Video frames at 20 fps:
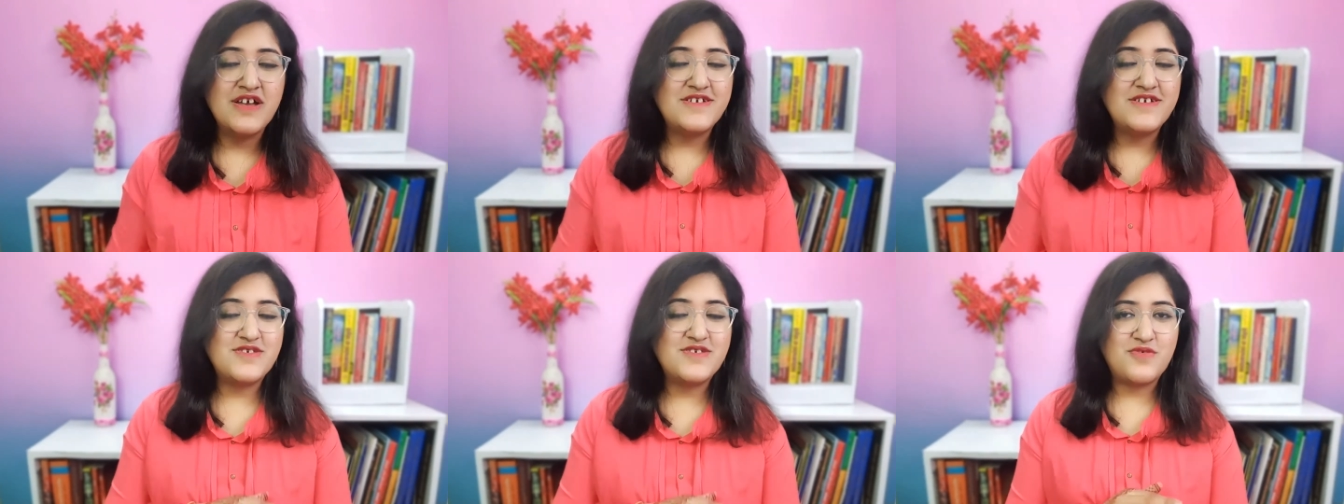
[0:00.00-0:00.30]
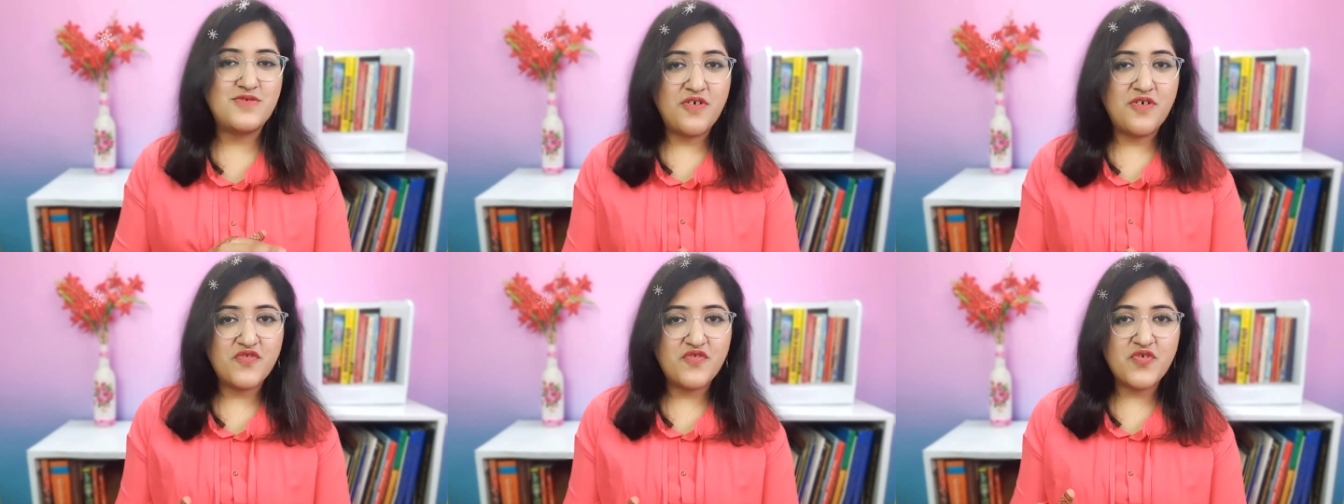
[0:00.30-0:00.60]

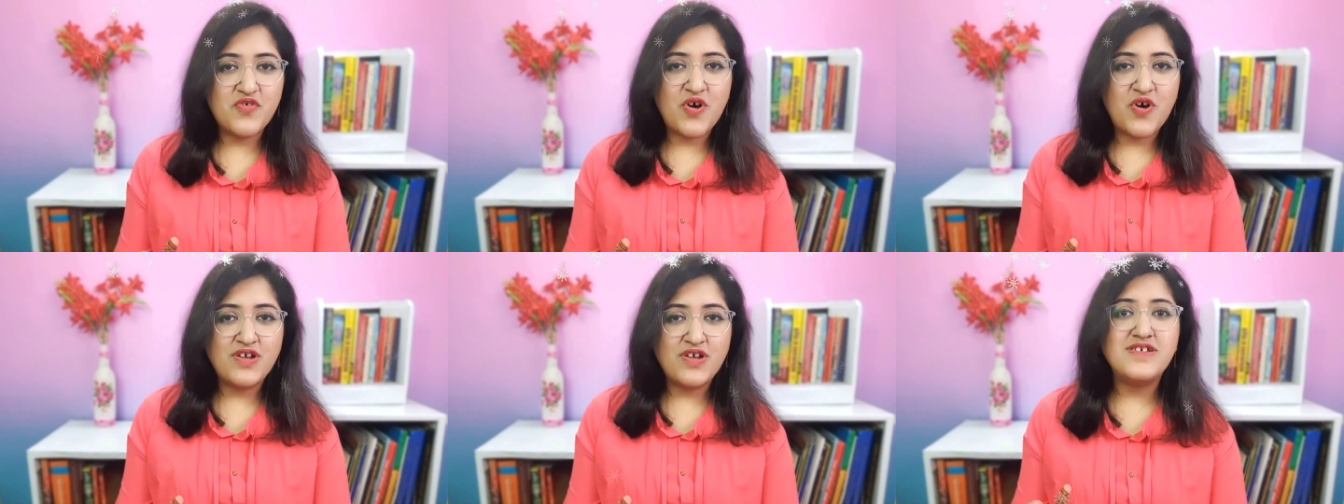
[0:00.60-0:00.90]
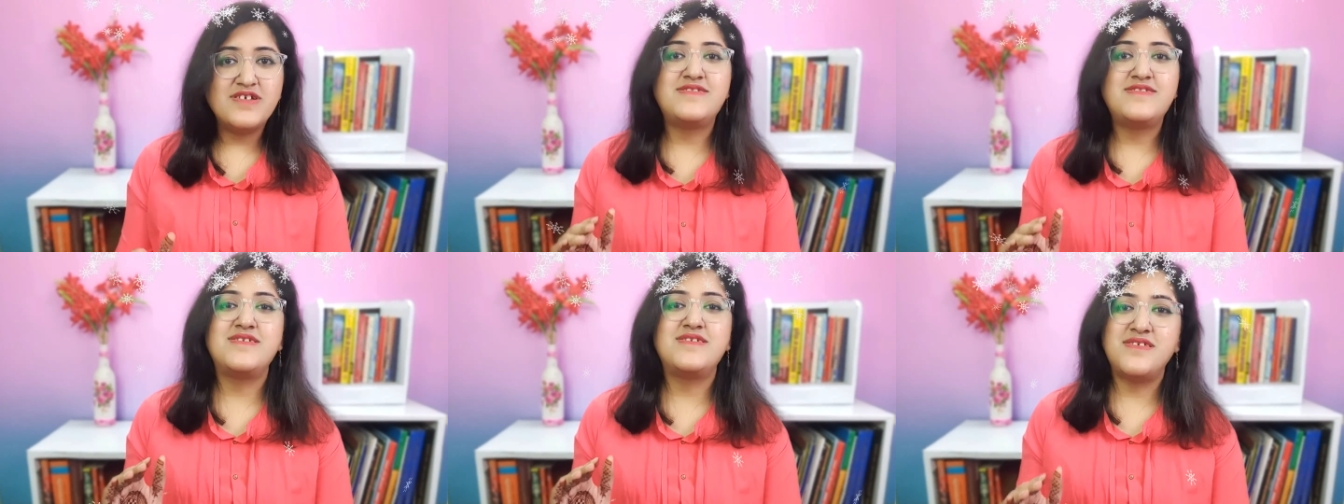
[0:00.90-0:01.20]
So overall,
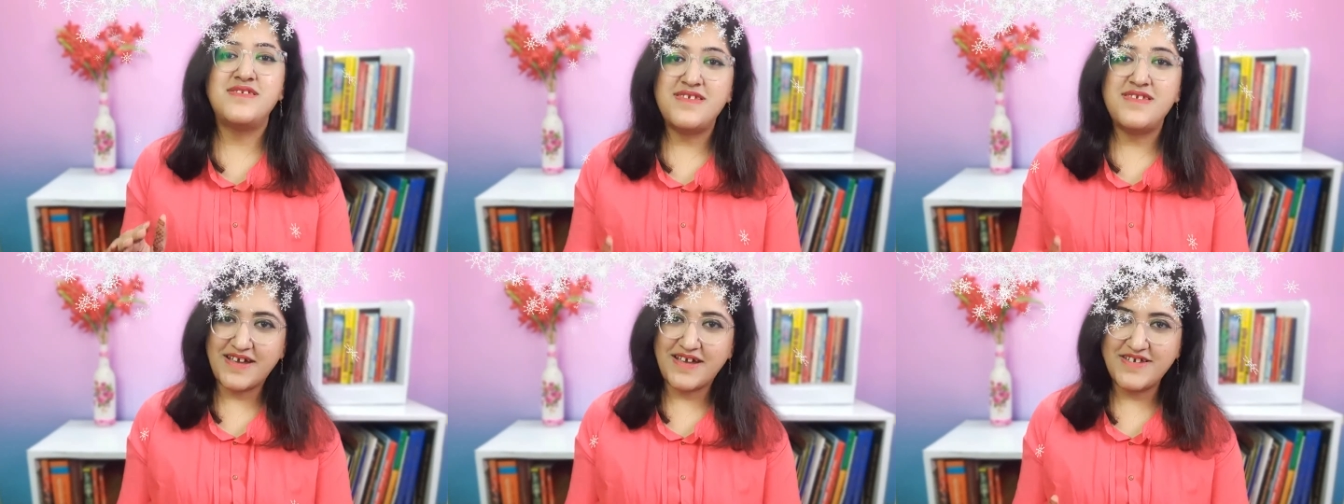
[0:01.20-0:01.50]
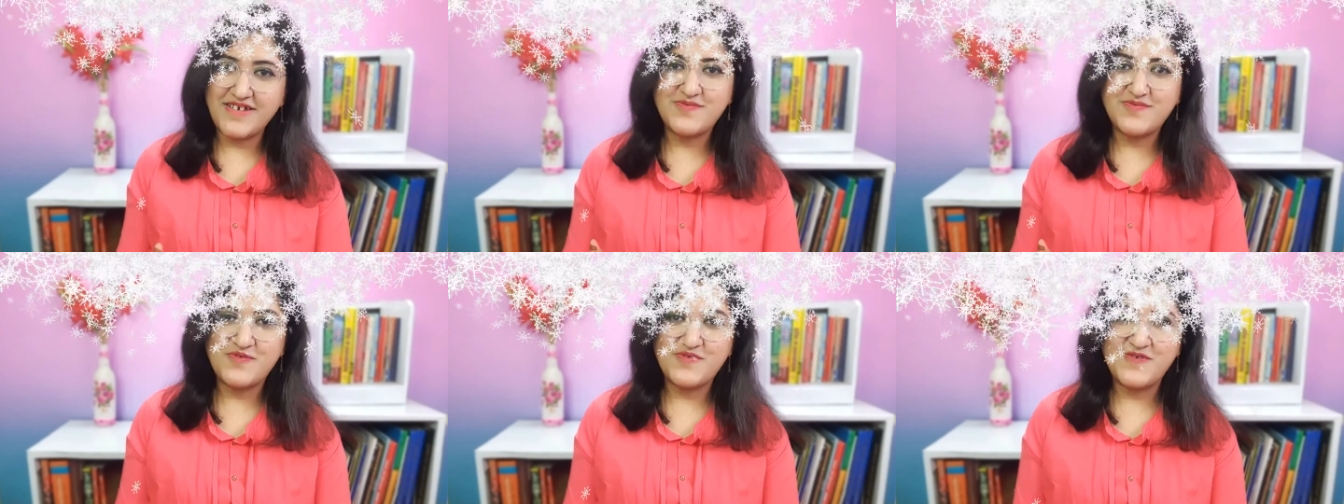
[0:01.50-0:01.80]
it's a
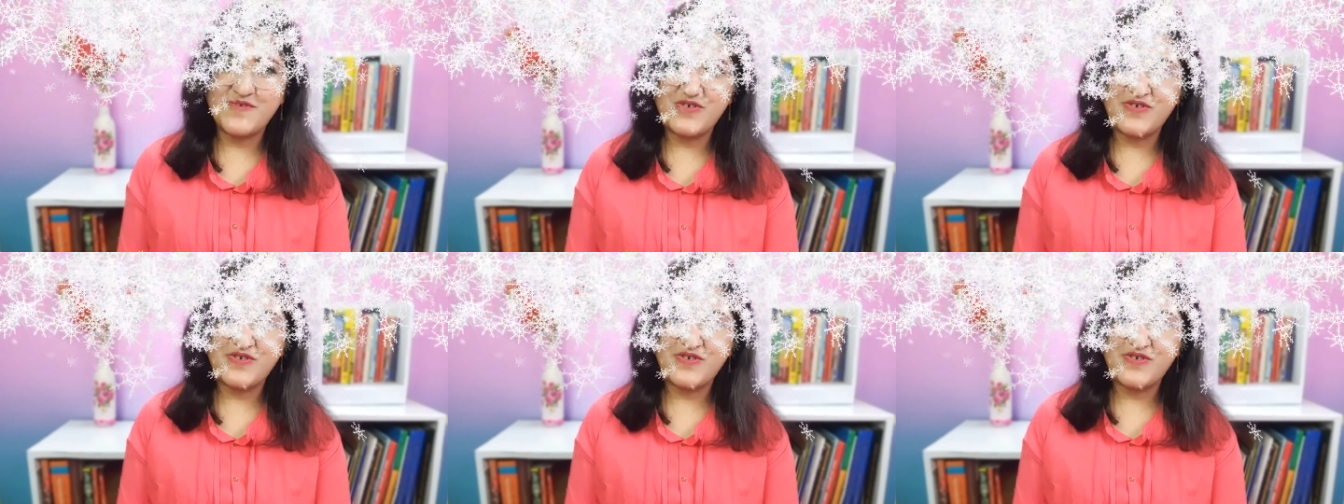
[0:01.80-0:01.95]
nice movie